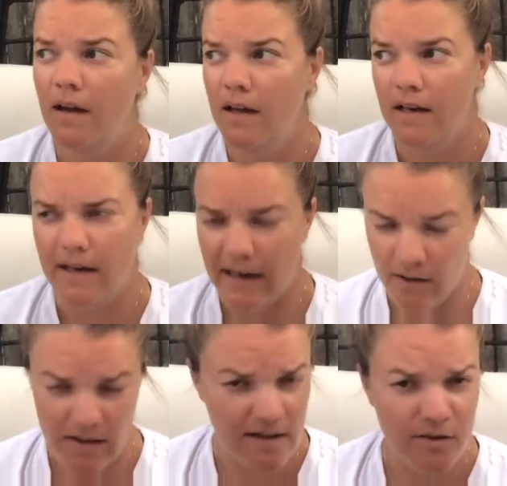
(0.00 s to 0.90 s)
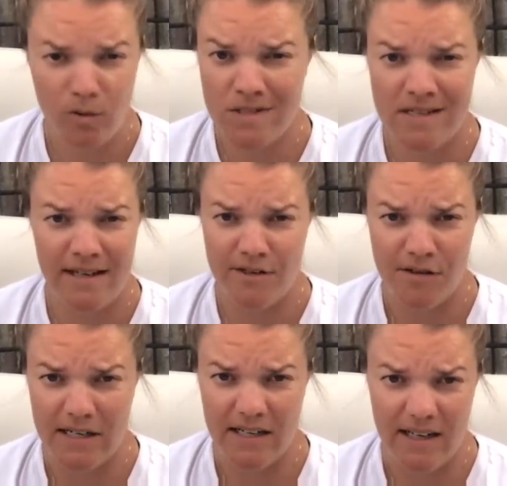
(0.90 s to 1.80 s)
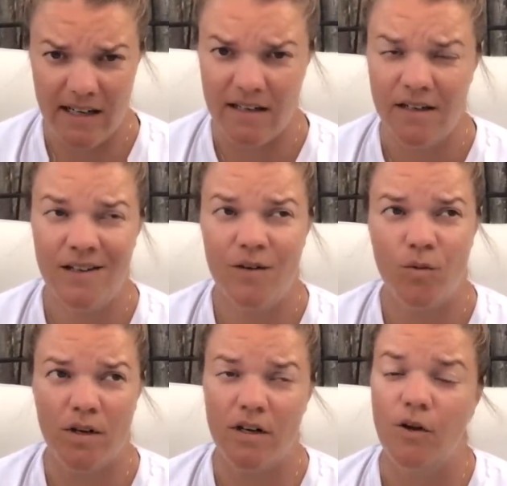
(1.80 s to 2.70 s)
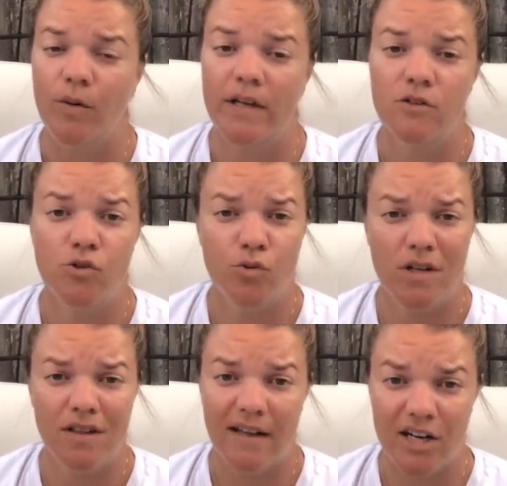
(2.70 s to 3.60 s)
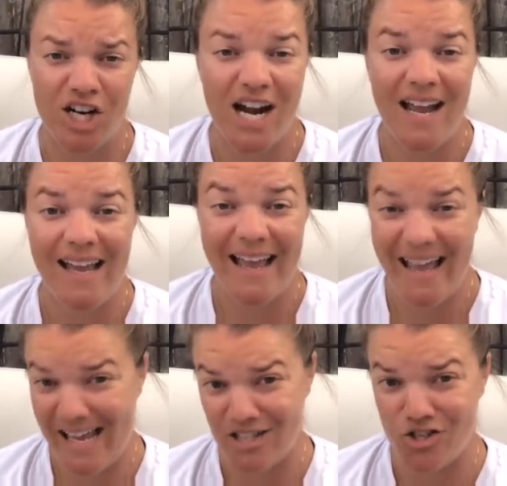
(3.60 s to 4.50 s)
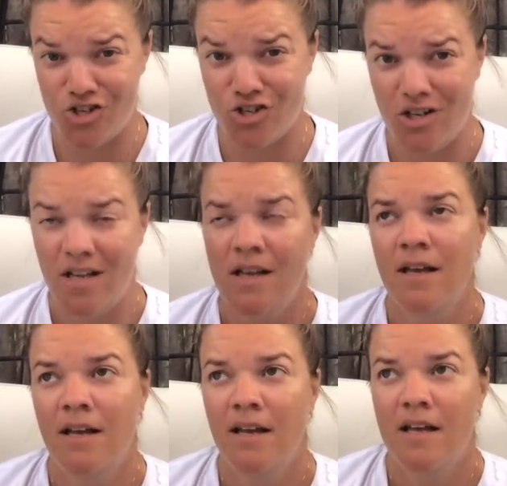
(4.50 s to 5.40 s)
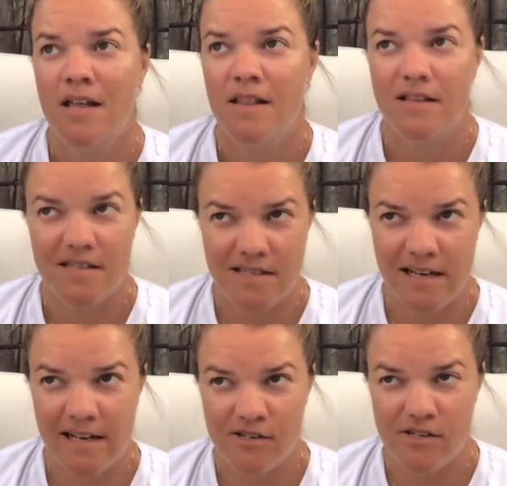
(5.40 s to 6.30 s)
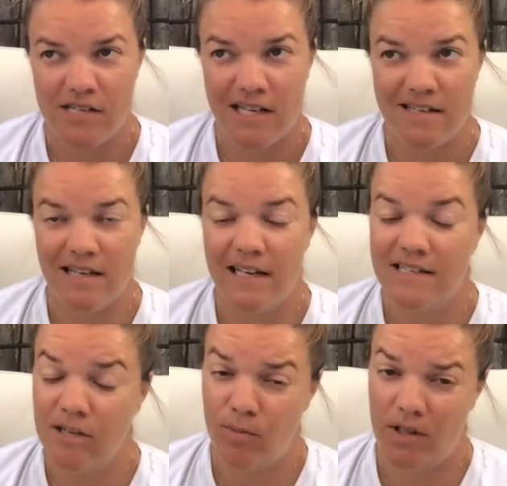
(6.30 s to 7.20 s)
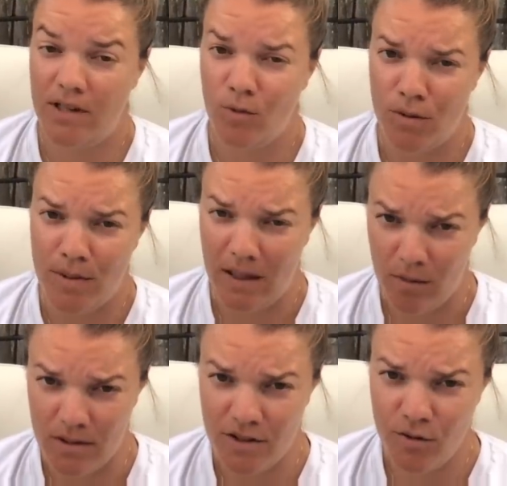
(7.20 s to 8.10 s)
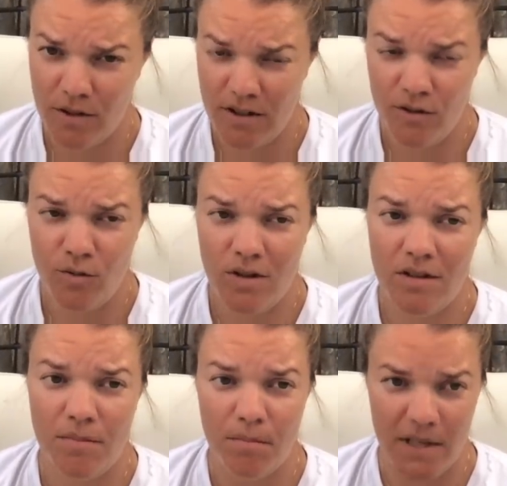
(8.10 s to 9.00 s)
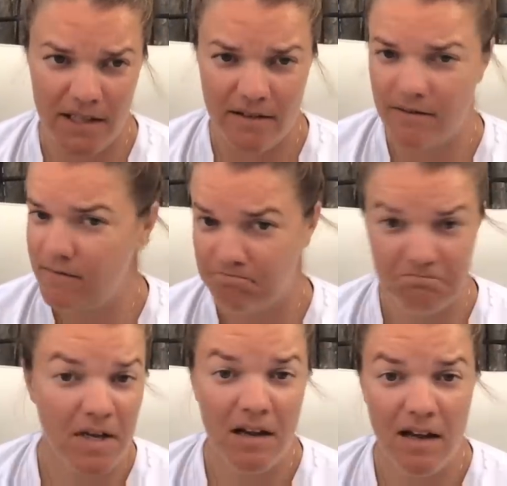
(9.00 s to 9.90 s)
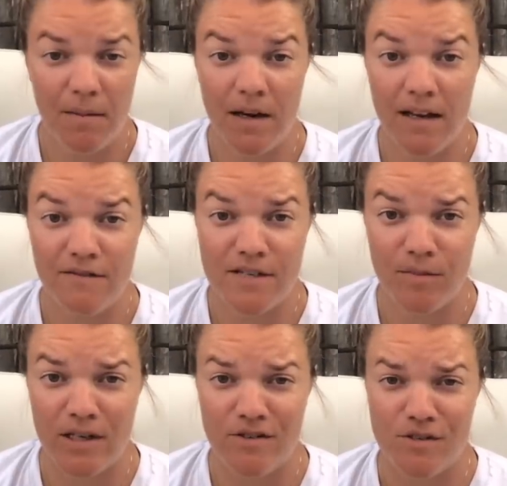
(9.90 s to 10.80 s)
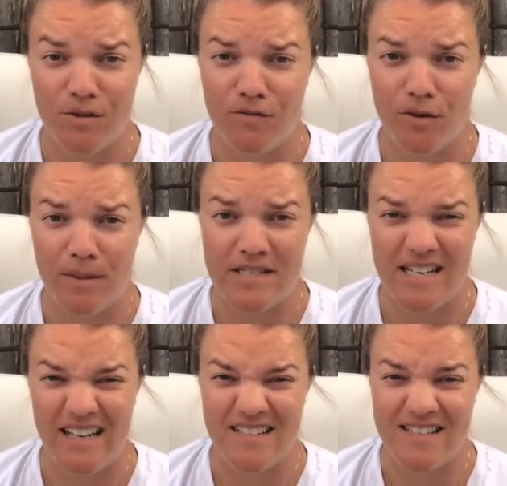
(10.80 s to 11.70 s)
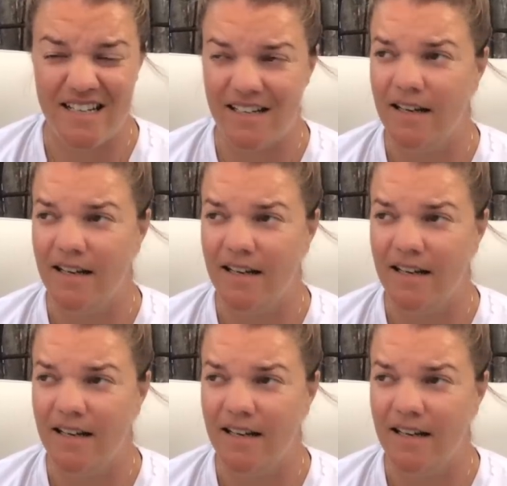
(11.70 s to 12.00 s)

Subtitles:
Now that everyone's hydrated again, we're going to the letter H. This is an exercise that I typically would be able to do with you, but I'm going to have someone else do it for me today instead.